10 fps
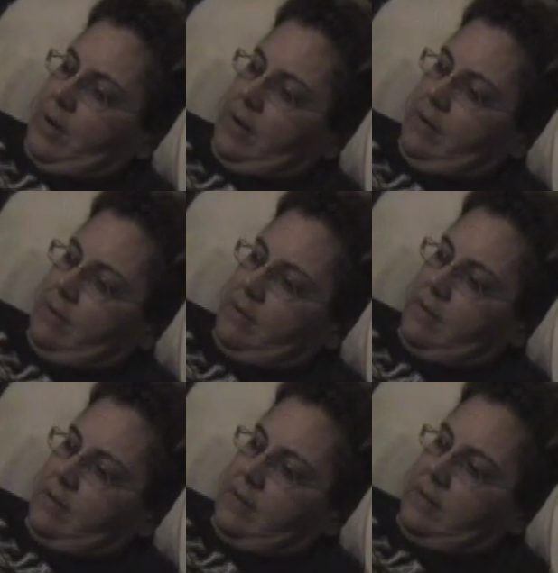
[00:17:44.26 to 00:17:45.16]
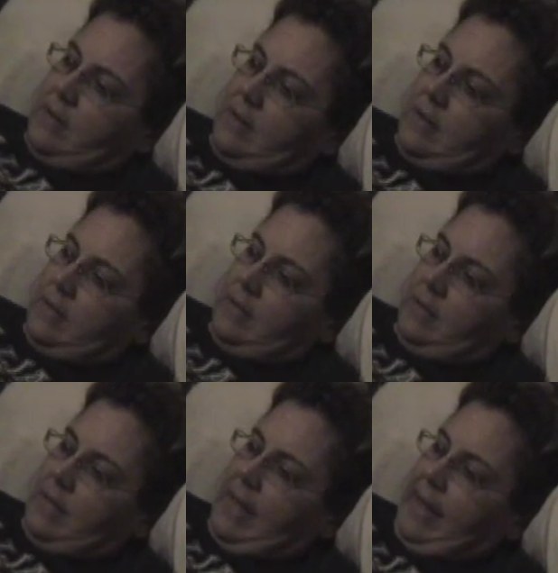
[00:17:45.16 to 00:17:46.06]
green
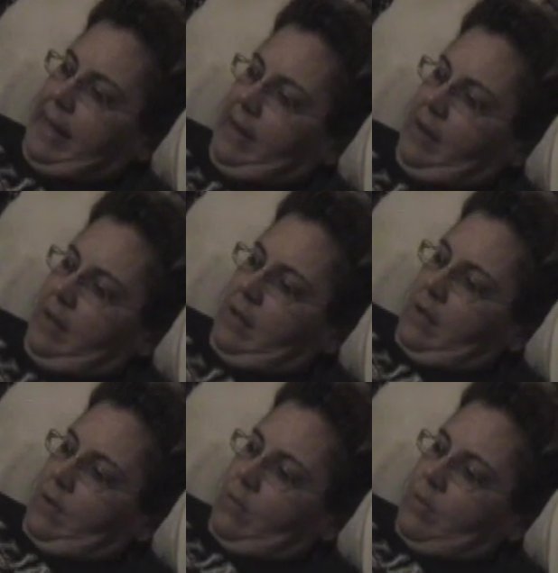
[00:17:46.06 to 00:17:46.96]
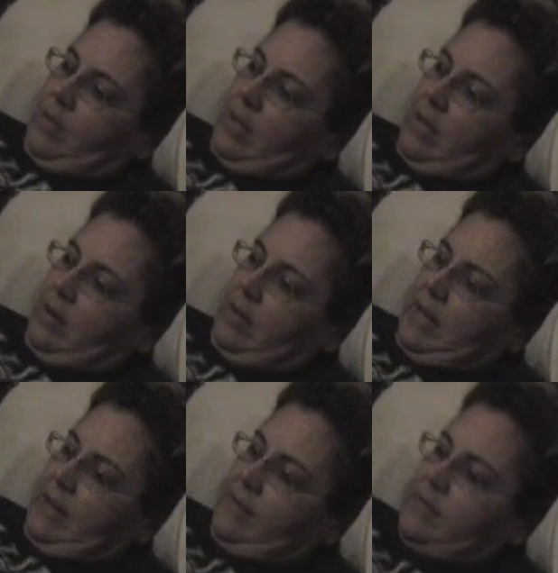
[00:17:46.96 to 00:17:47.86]
delaine with the little
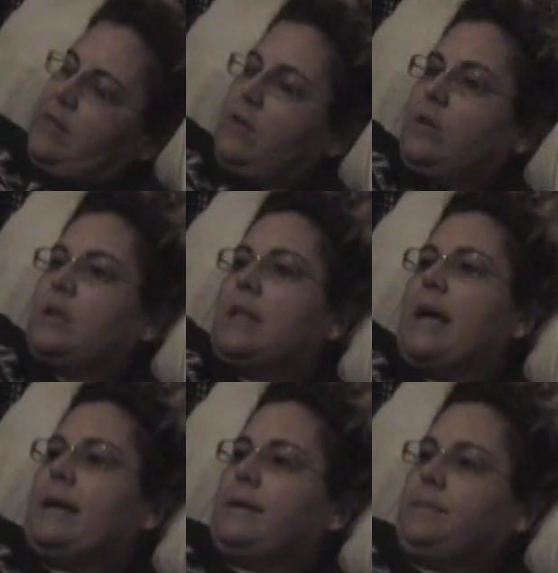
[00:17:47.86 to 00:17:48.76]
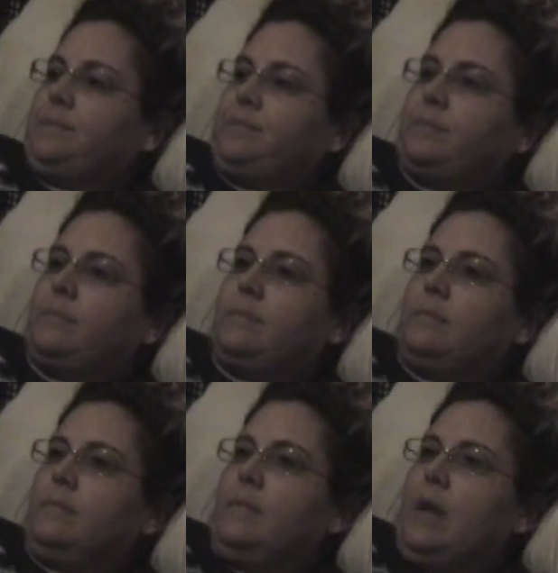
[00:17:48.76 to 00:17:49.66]
leaves that looked like
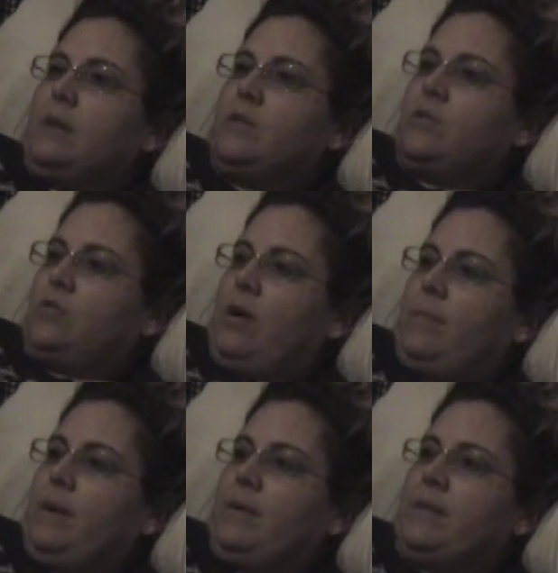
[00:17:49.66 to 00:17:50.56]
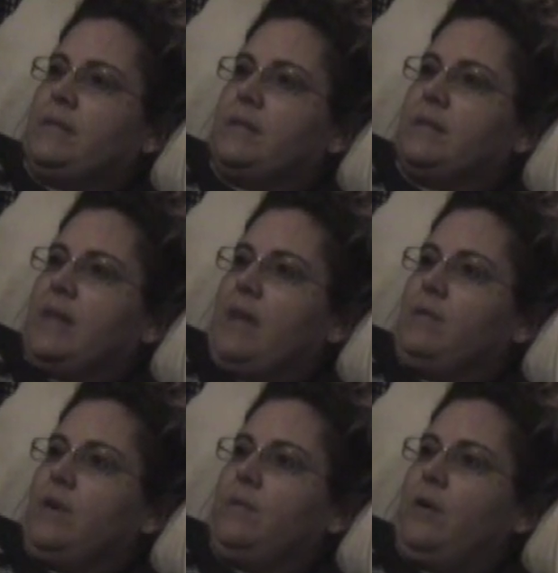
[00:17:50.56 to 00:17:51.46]
strawberries
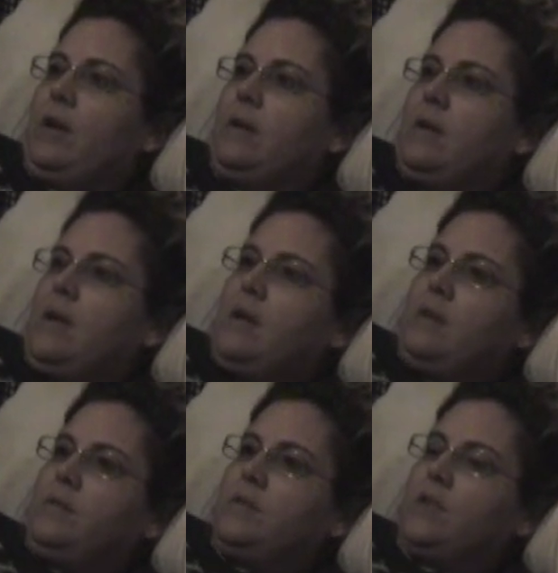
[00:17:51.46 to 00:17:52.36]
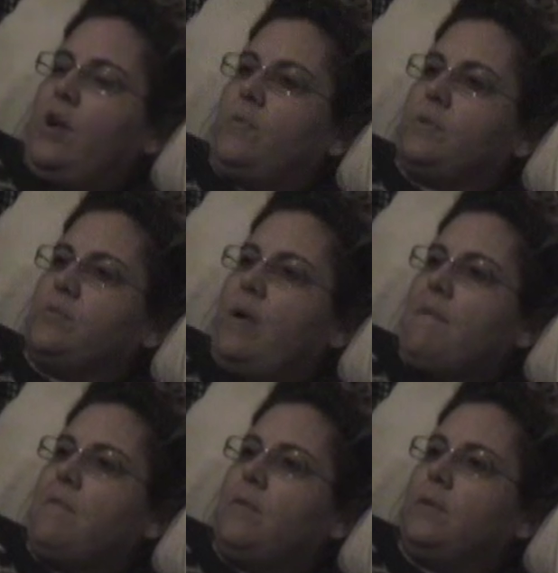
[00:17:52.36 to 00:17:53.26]
scattered over it. The skirt was
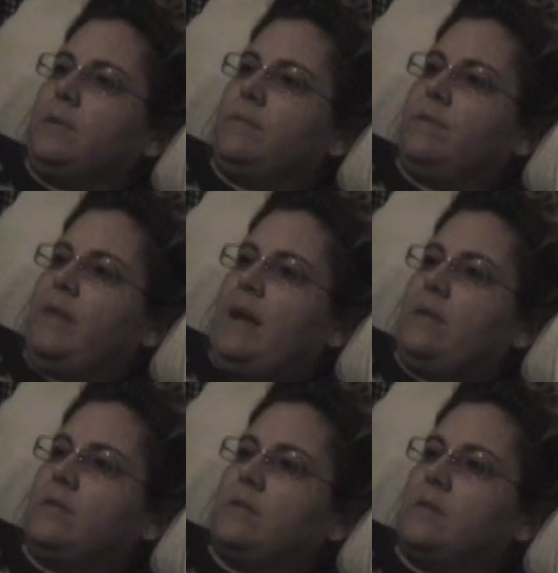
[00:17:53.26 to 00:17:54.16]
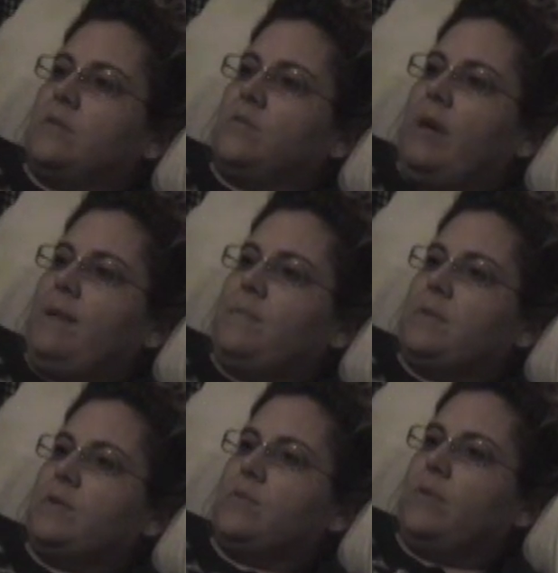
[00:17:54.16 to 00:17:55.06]
ruffled and flounced and
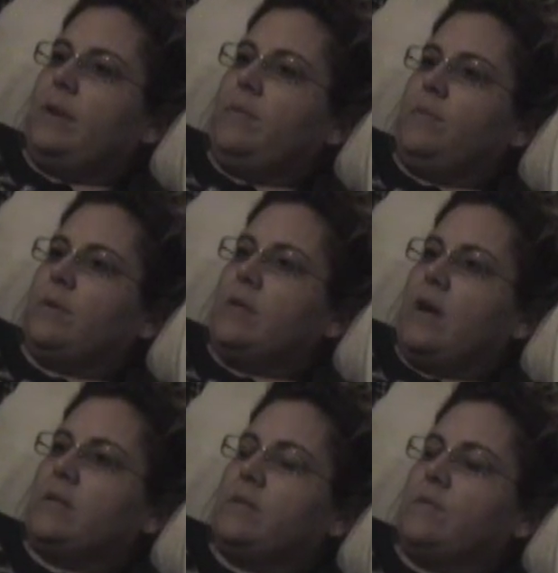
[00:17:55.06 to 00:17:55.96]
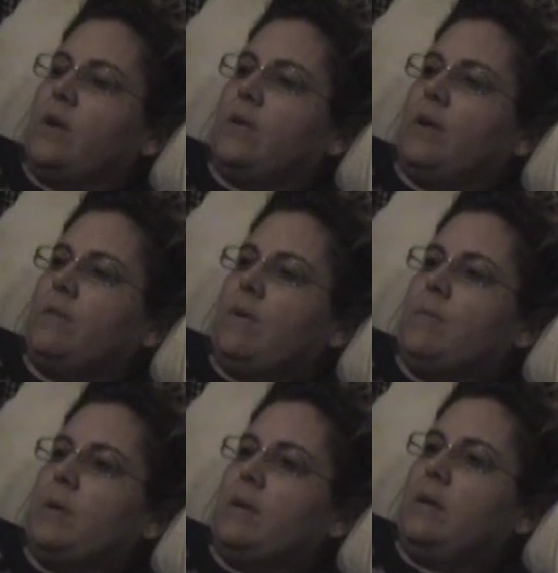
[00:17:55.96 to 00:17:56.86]
draped and trimmed with knots of dark green
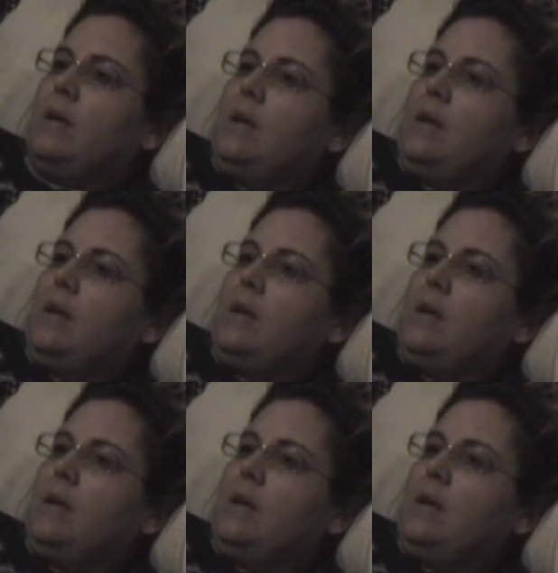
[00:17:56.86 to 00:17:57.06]
ribbon.